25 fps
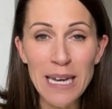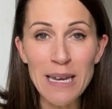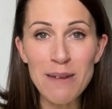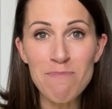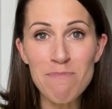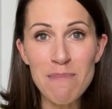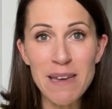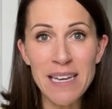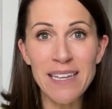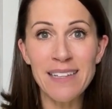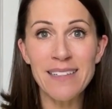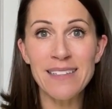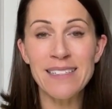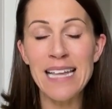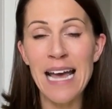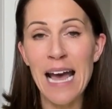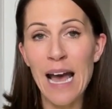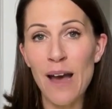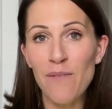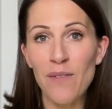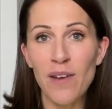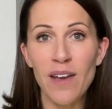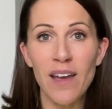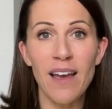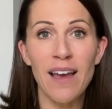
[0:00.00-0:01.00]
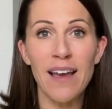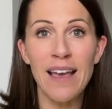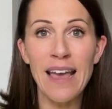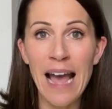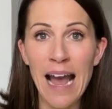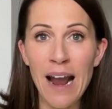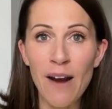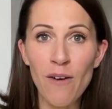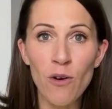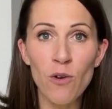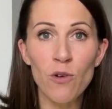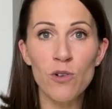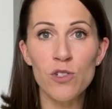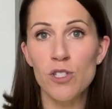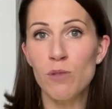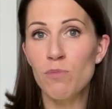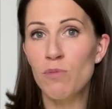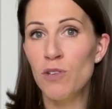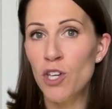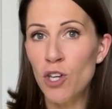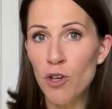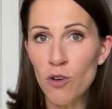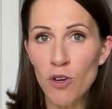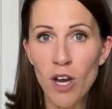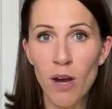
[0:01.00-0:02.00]
it means having a carrot or some
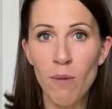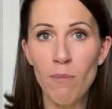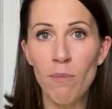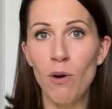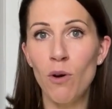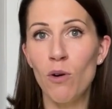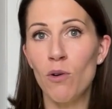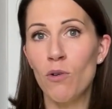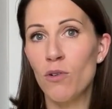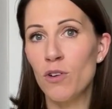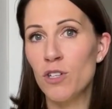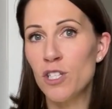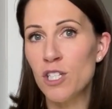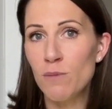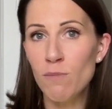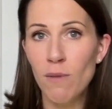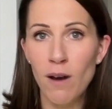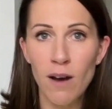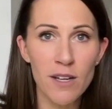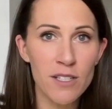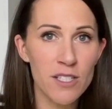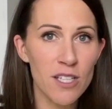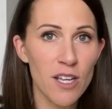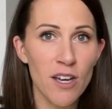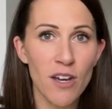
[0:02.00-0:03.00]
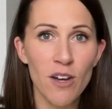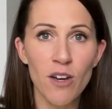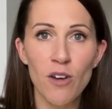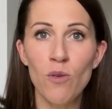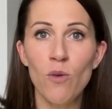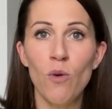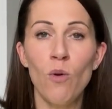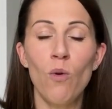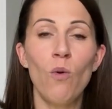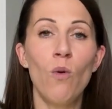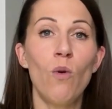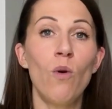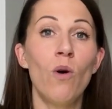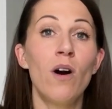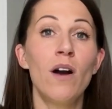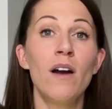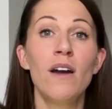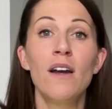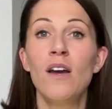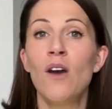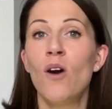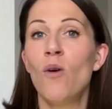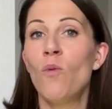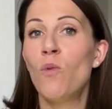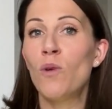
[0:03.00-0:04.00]
cucumber or a tomato or
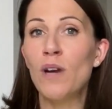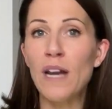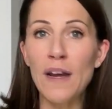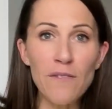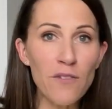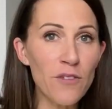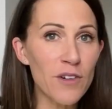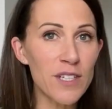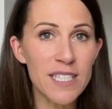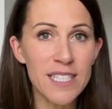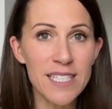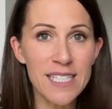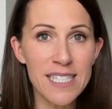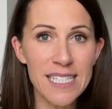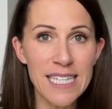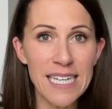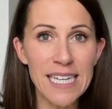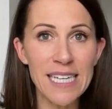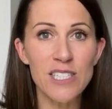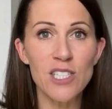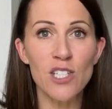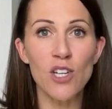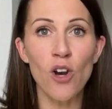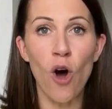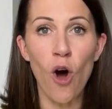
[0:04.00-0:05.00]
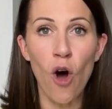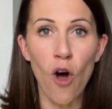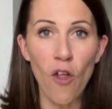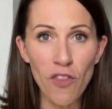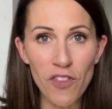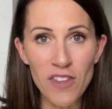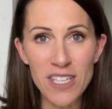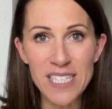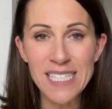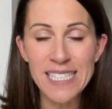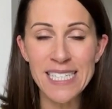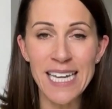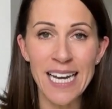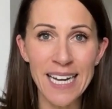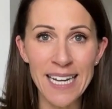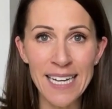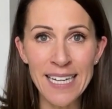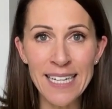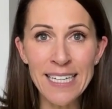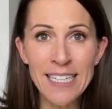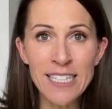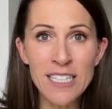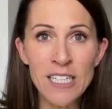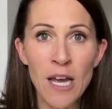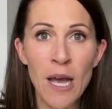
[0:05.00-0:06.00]
whatever is in season on the
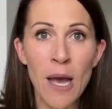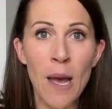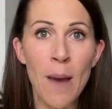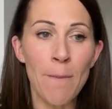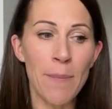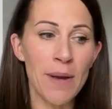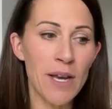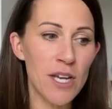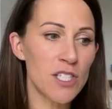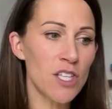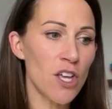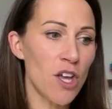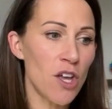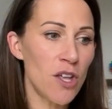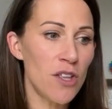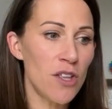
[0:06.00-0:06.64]
side because